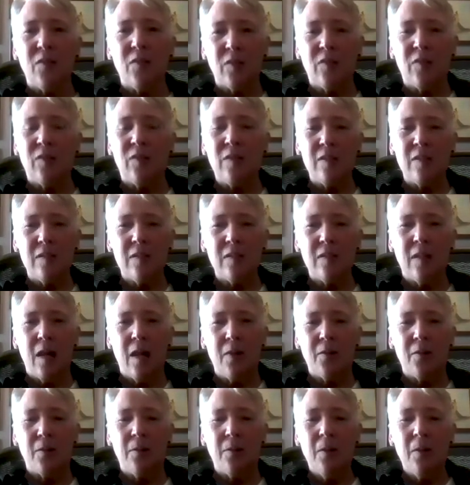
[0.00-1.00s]
succeed
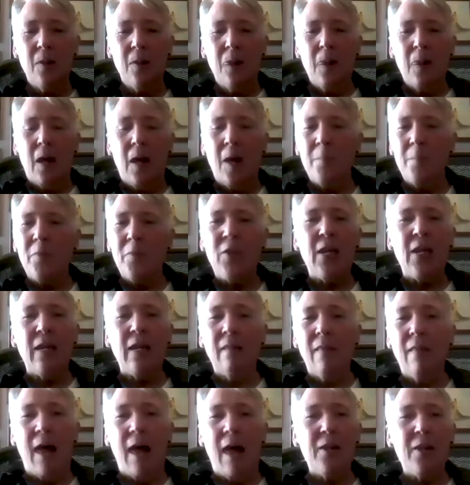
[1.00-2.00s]
together. You
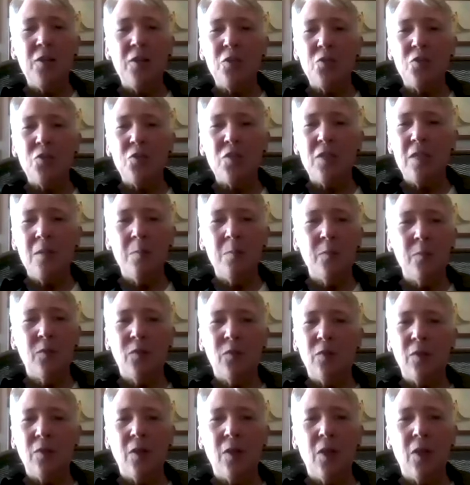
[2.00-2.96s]
can't lie to your teams.